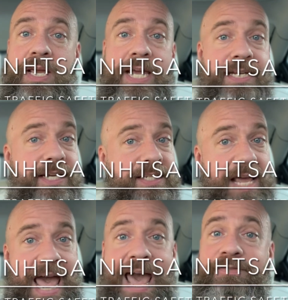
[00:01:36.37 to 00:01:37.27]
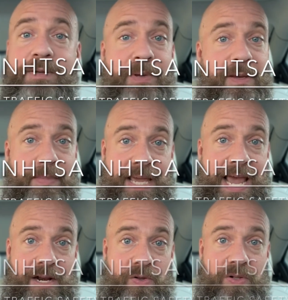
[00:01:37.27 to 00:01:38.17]
It doesn't have to be a
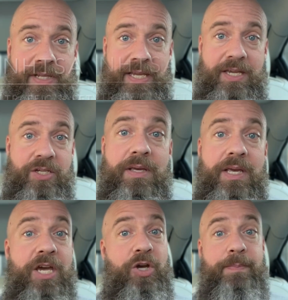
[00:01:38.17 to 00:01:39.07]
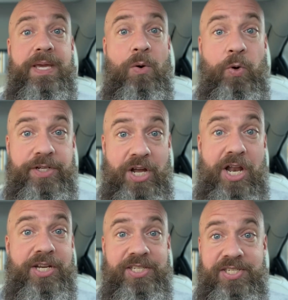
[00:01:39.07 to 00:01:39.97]
mechanical linkage. It could be a
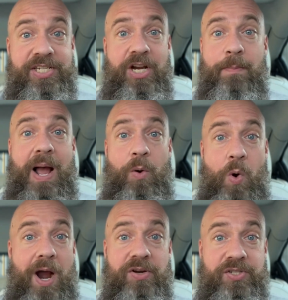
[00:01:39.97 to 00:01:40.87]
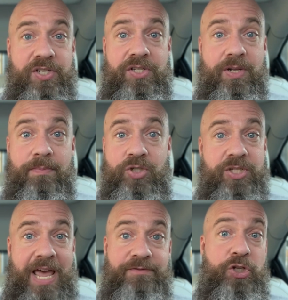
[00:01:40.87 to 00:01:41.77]
redundant steer-by-wire system, just
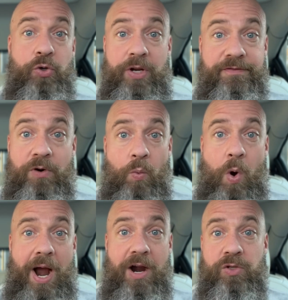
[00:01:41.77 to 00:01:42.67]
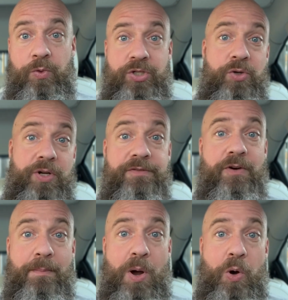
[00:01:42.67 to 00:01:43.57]
have two different wires with two
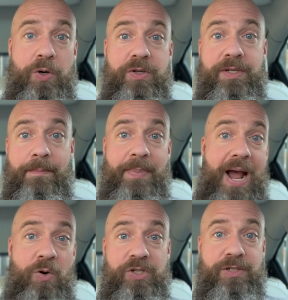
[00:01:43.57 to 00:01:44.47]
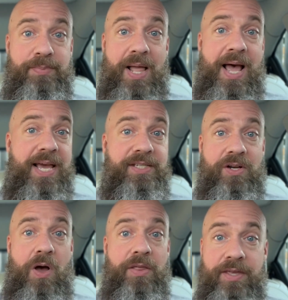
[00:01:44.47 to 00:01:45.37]
different motors and power supplies and
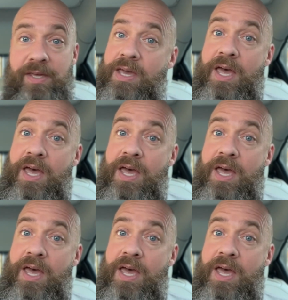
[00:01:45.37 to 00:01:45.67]
all the